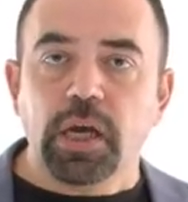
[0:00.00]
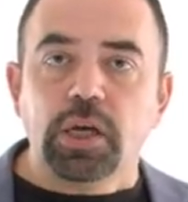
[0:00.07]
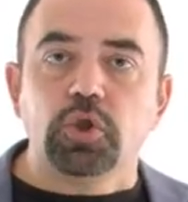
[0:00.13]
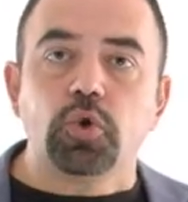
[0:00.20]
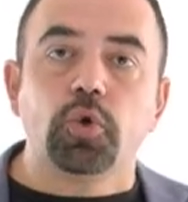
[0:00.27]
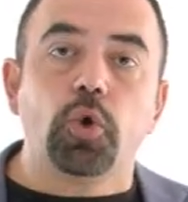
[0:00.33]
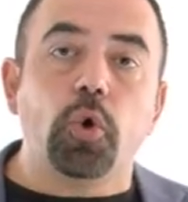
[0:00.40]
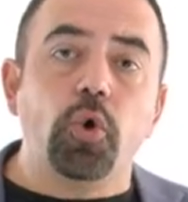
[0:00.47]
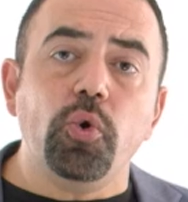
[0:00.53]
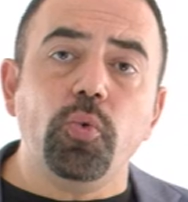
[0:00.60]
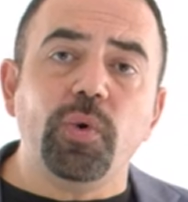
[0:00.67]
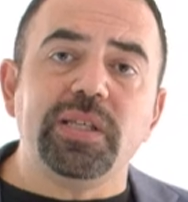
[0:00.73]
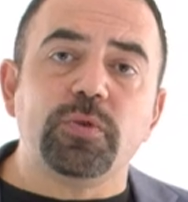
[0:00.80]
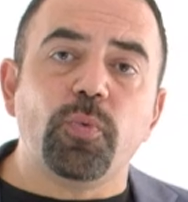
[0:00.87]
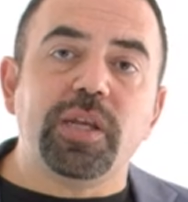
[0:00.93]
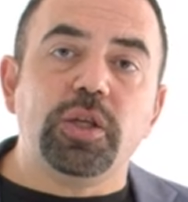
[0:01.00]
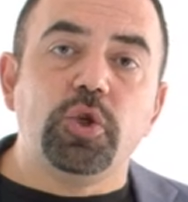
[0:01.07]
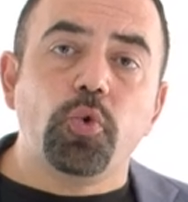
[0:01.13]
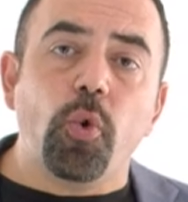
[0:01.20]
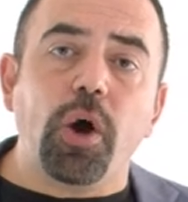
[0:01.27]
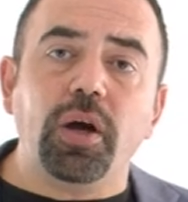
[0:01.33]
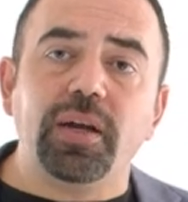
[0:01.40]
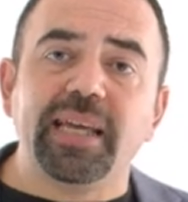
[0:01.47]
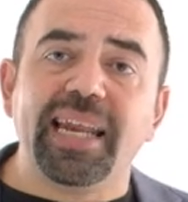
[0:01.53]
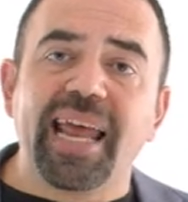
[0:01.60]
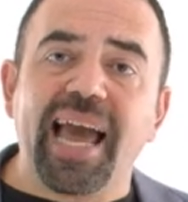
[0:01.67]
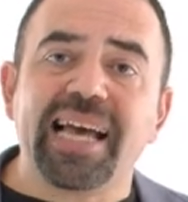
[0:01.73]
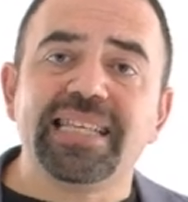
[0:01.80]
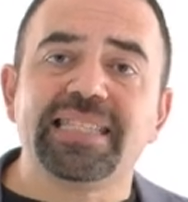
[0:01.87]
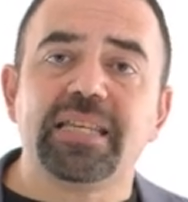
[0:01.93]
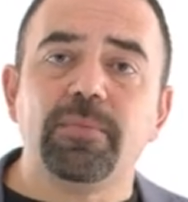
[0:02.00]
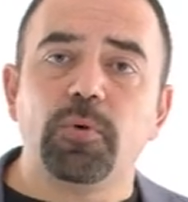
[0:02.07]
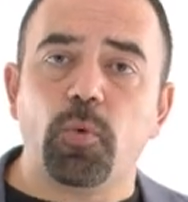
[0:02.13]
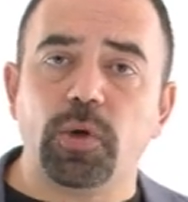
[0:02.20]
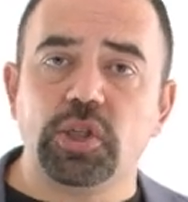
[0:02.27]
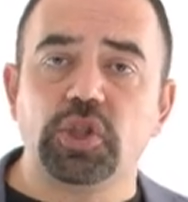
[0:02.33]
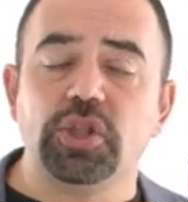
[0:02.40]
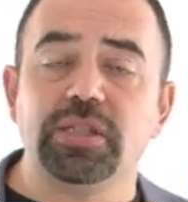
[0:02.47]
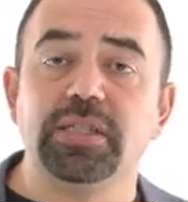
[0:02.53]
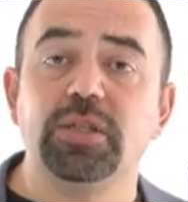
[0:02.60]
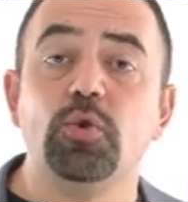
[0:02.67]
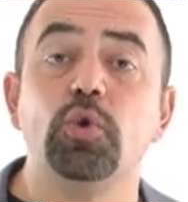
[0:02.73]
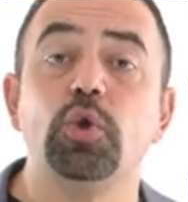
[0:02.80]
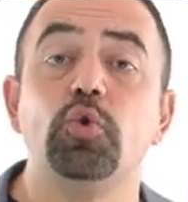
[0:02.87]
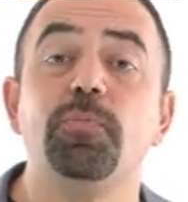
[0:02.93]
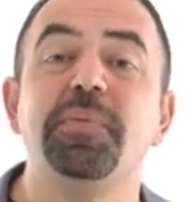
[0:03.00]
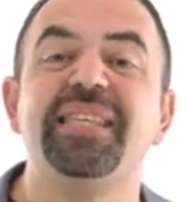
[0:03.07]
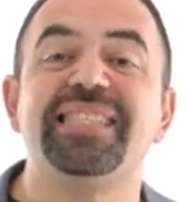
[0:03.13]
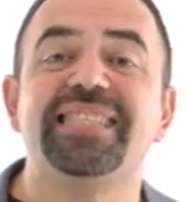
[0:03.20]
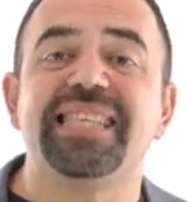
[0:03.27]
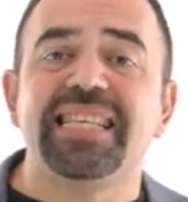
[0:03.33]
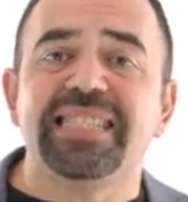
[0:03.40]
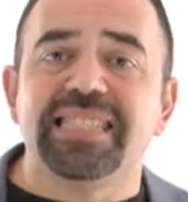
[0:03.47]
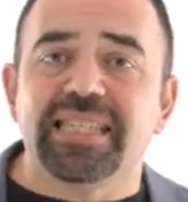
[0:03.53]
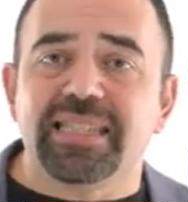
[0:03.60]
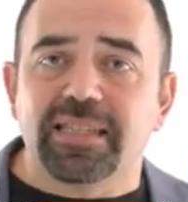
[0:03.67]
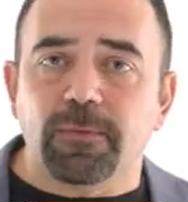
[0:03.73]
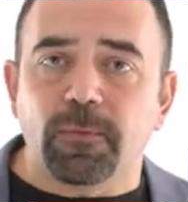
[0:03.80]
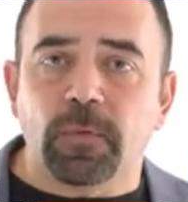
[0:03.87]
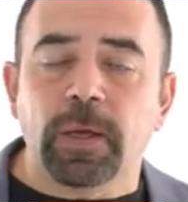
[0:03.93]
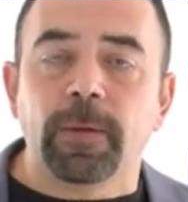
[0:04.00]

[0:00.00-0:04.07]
So always when you are gonna ask him questions, you need to be sensitive.